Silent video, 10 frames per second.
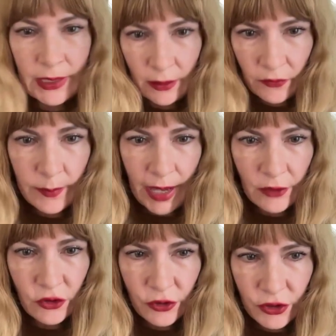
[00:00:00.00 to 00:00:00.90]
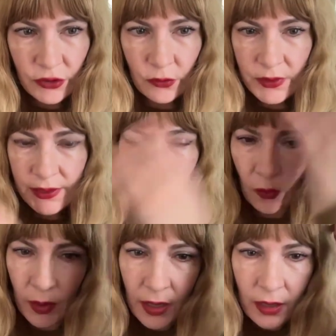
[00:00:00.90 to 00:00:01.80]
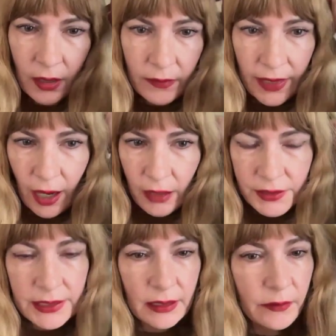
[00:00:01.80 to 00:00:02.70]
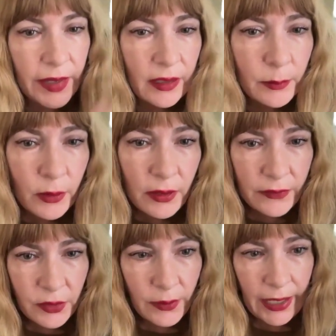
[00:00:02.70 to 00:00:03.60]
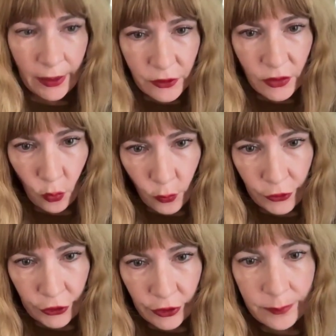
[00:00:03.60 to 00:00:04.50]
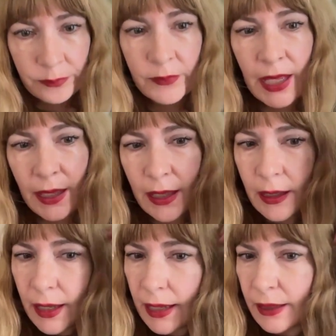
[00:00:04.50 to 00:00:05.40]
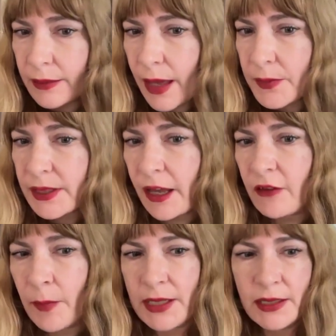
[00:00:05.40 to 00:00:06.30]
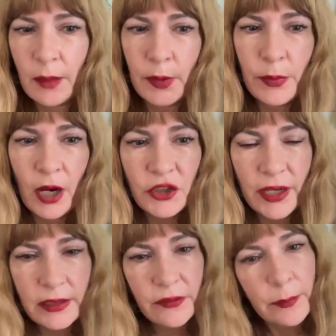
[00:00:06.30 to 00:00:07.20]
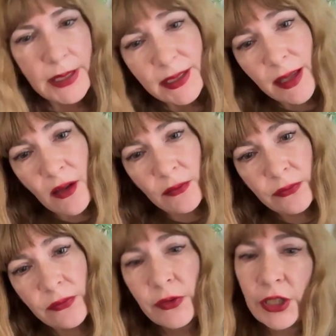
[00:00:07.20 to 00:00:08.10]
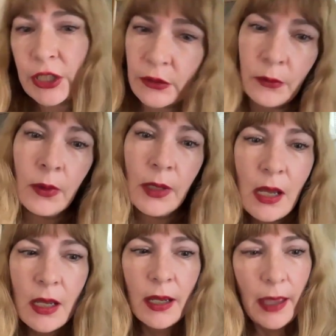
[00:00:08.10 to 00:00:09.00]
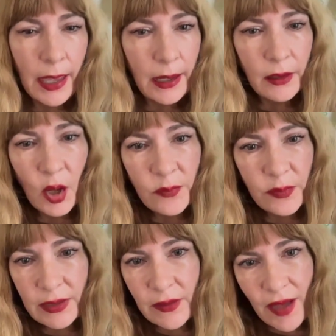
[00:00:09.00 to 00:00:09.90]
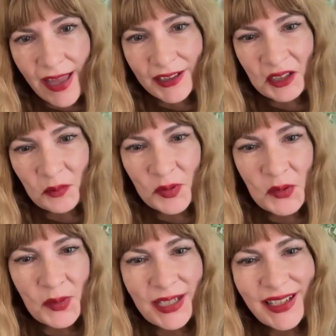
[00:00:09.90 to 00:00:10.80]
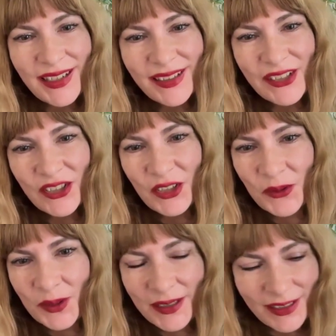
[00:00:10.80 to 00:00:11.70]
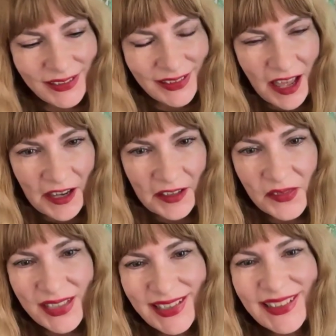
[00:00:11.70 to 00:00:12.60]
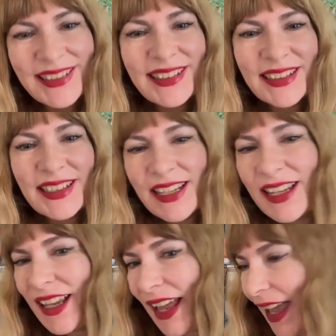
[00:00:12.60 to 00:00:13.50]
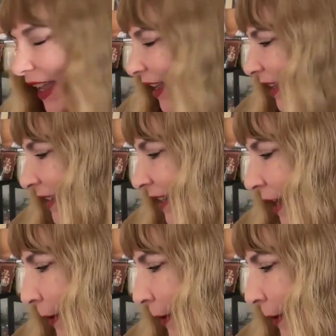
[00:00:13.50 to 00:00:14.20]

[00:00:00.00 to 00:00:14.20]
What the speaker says: be another batch or two, so they are still available if you care to order. And that was kind of my summer project for myself, for you, and hopefully they'll add a little beauty to your lives. And